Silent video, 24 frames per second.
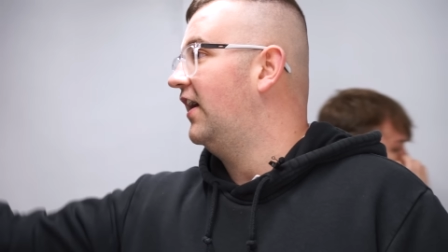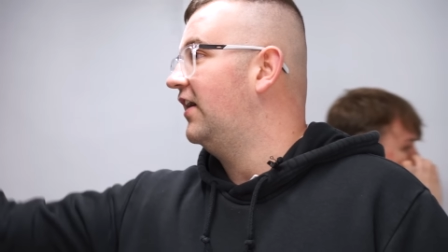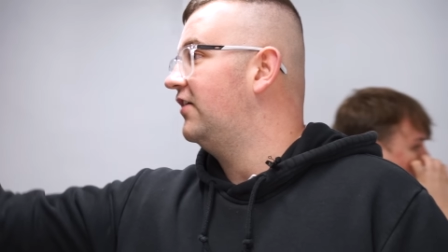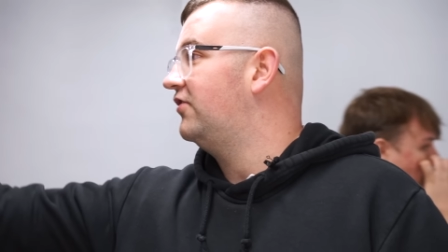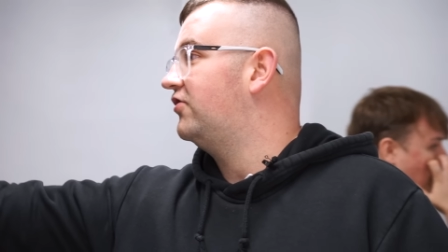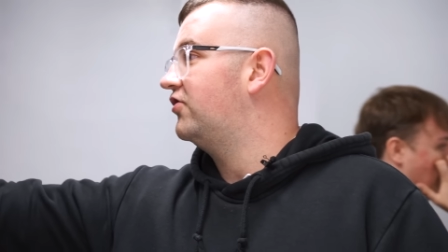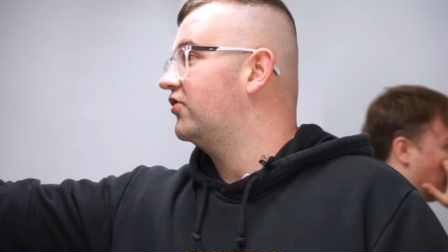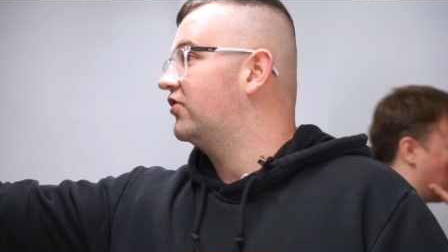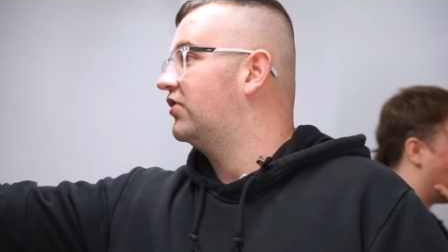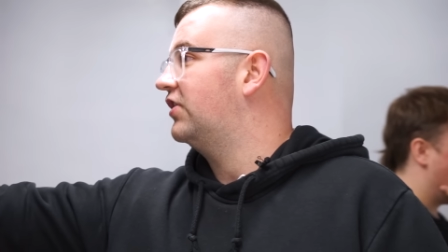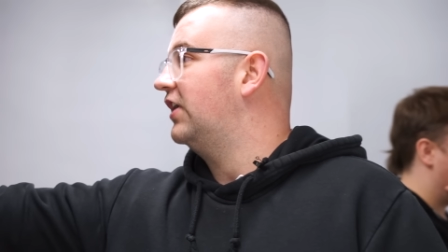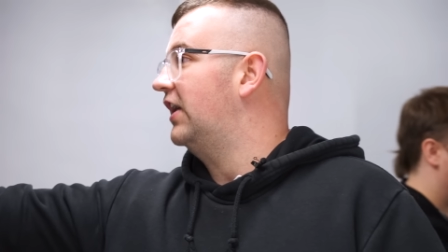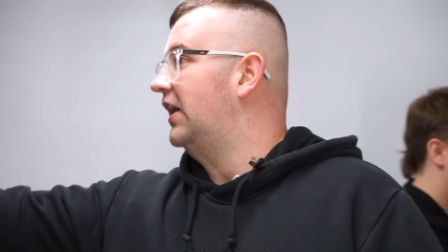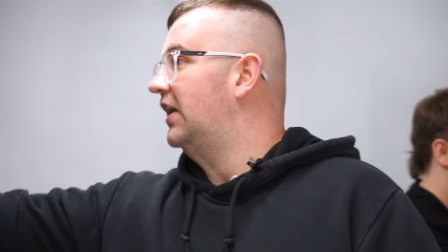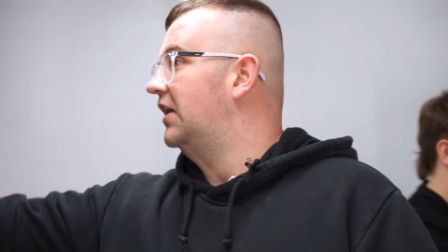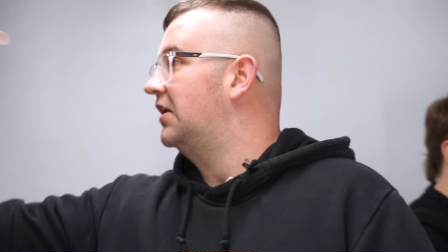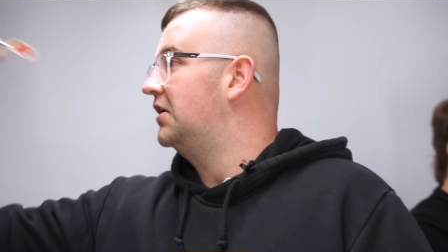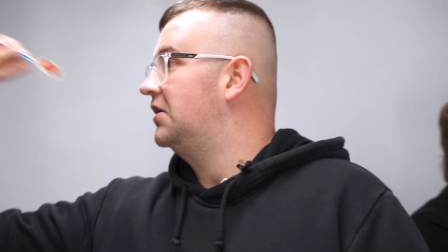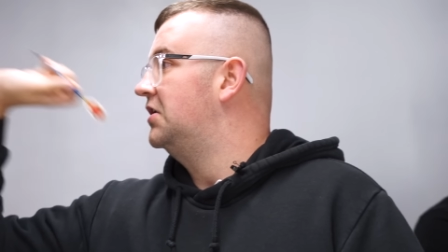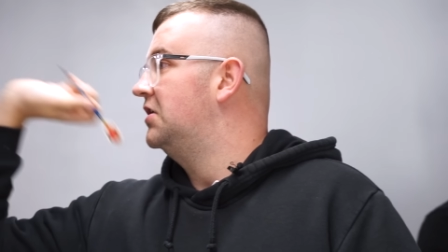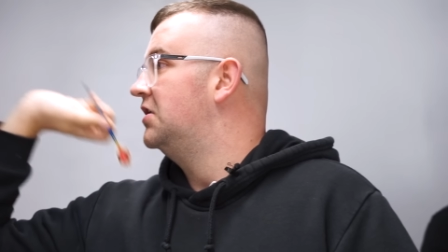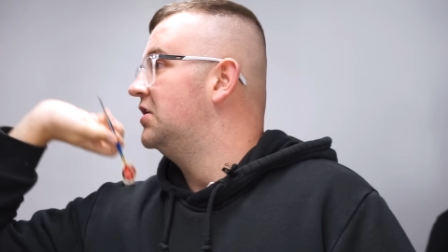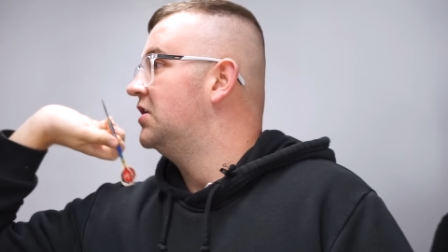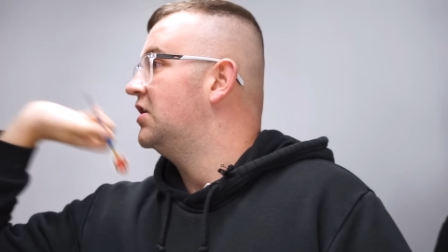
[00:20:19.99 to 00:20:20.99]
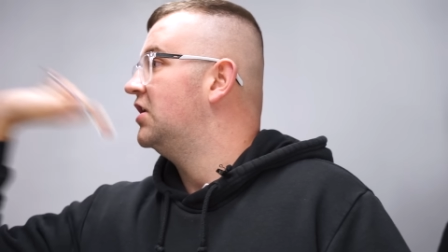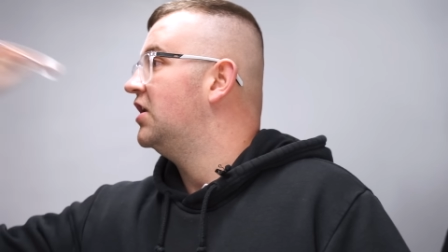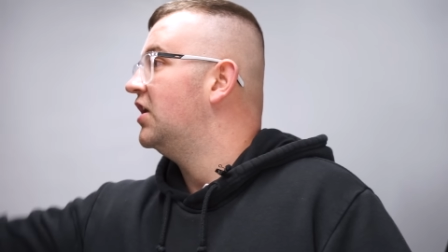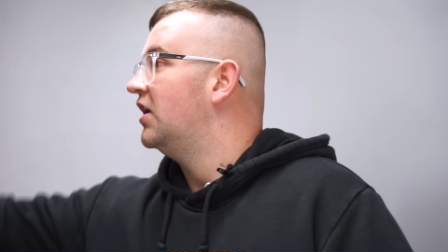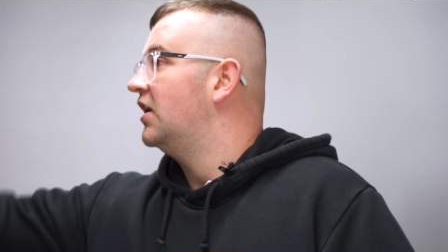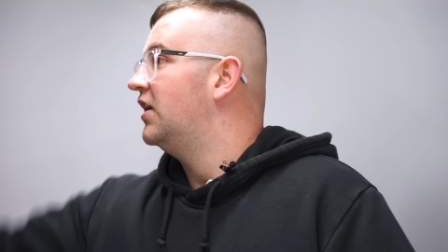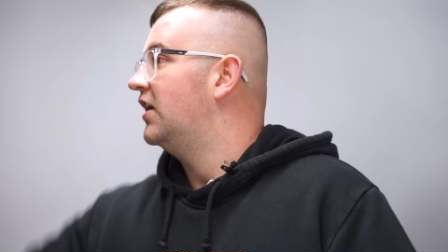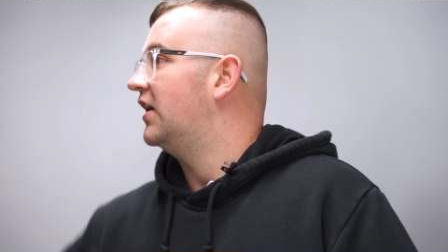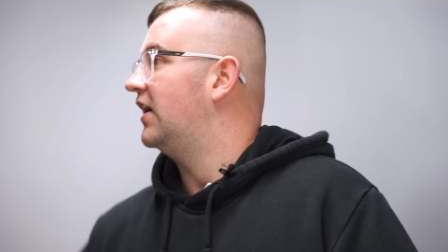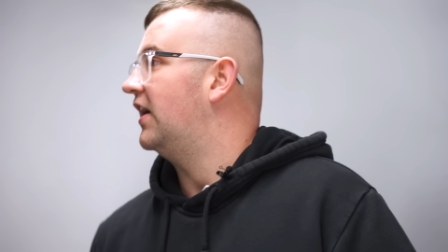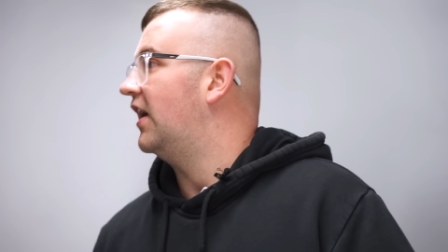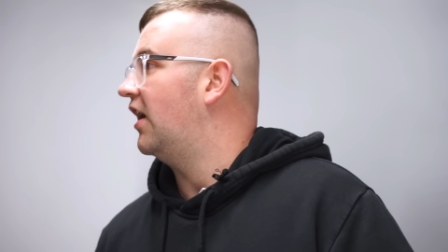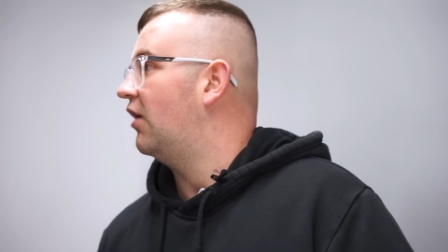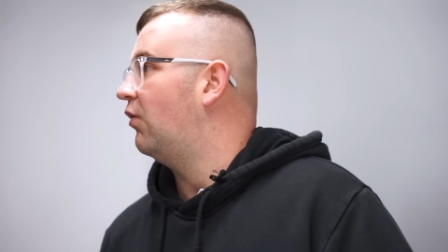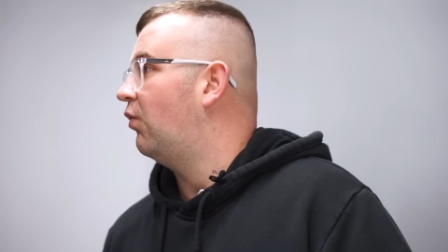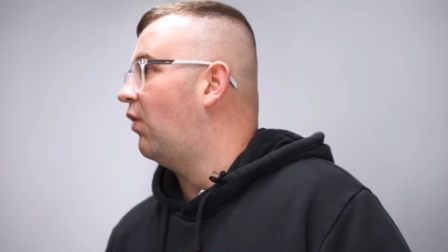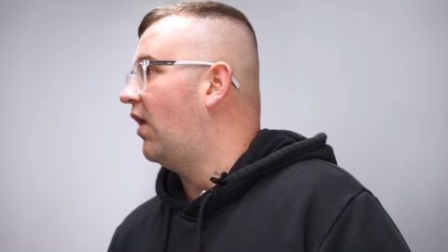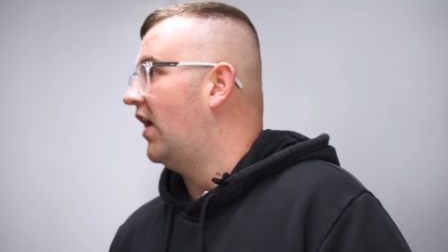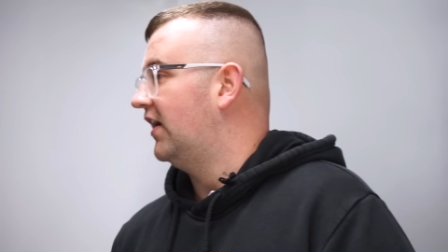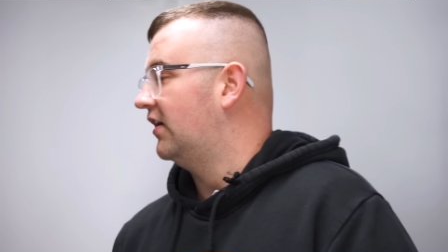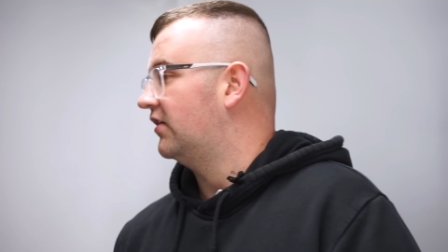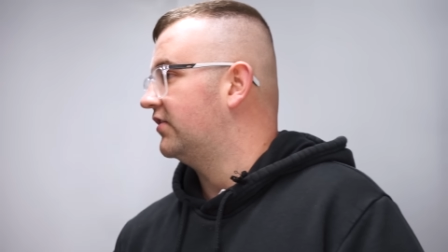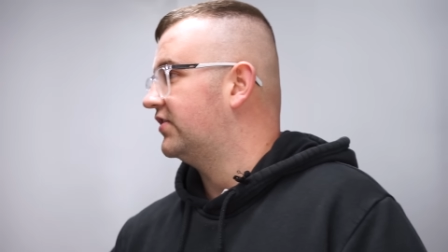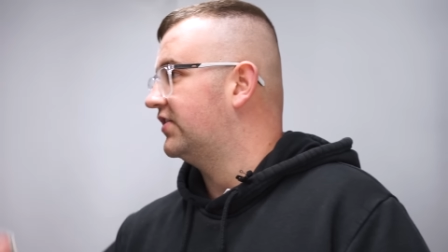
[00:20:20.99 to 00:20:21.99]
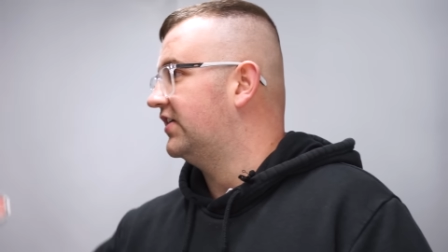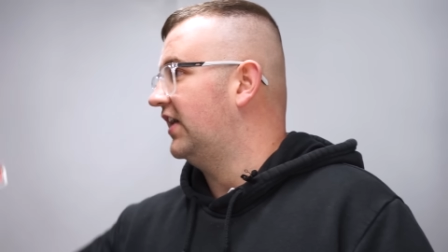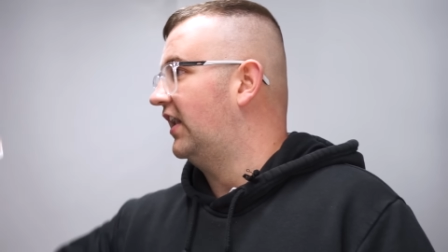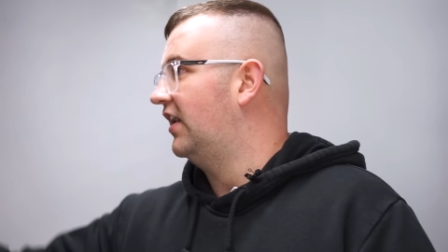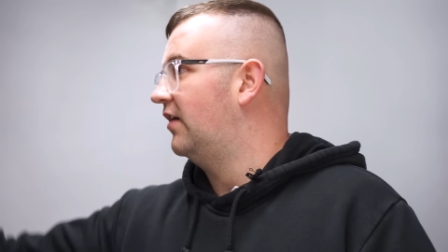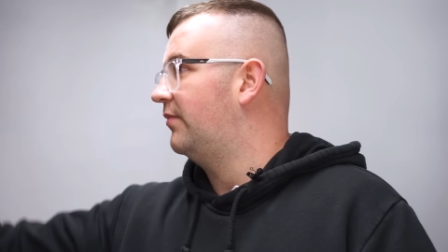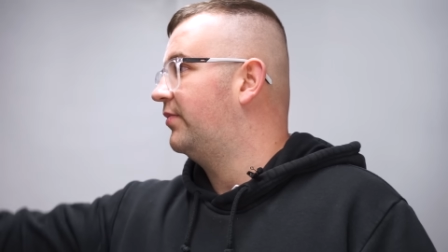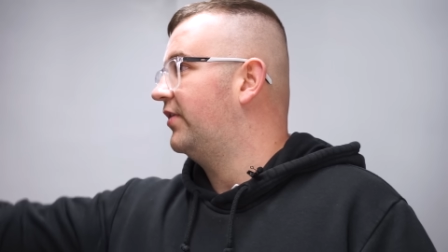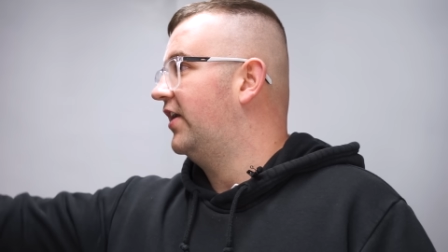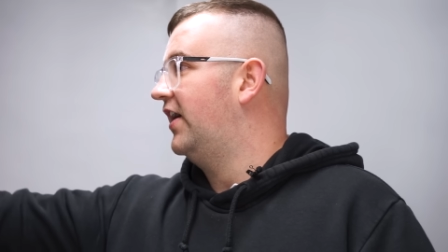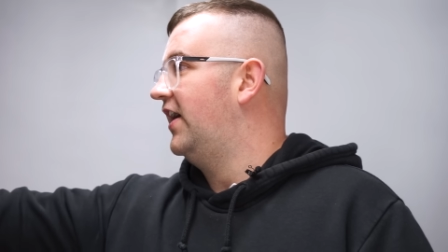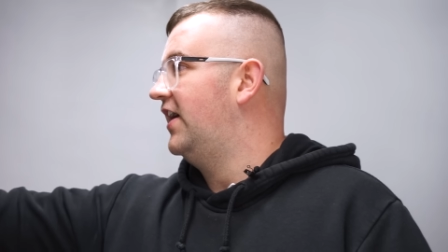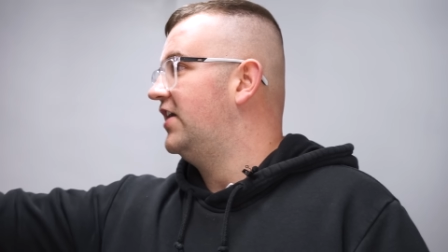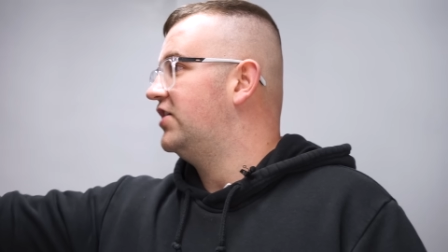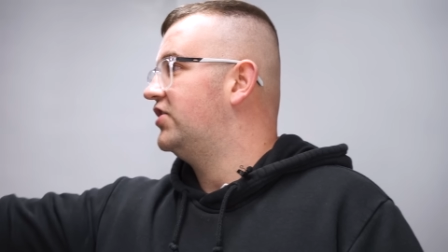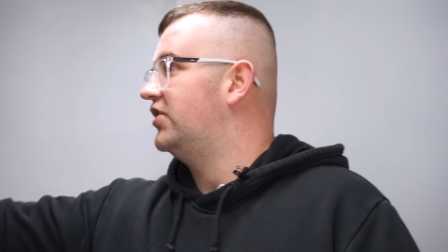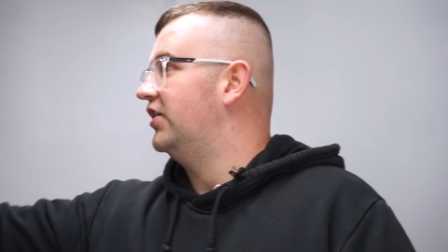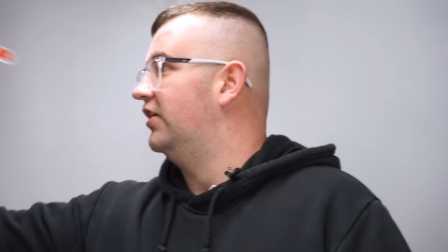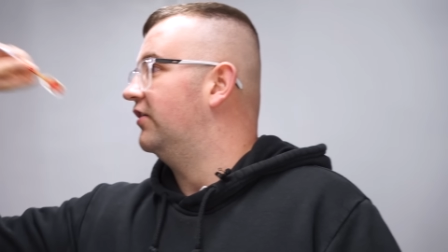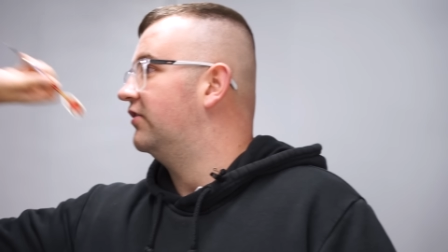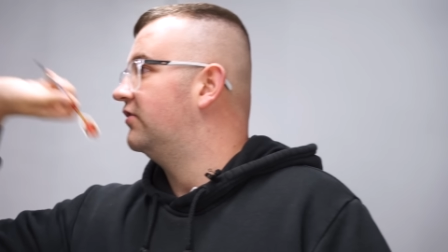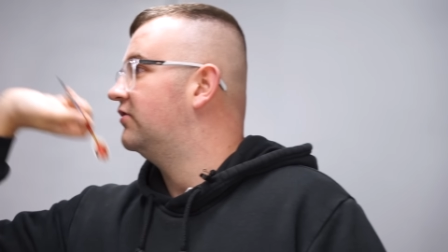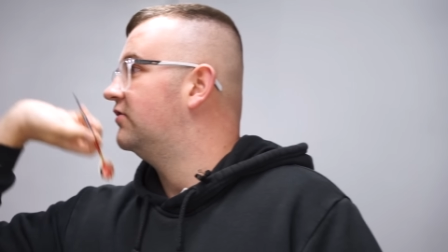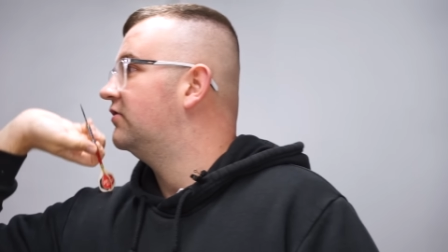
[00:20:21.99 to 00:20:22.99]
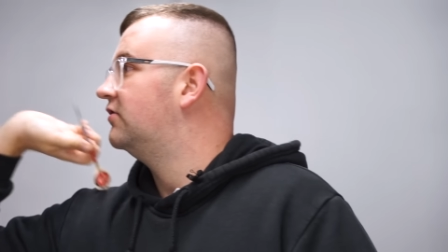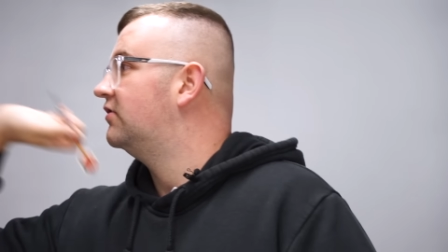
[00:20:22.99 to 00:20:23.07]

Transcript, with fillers: it just a wild celebration.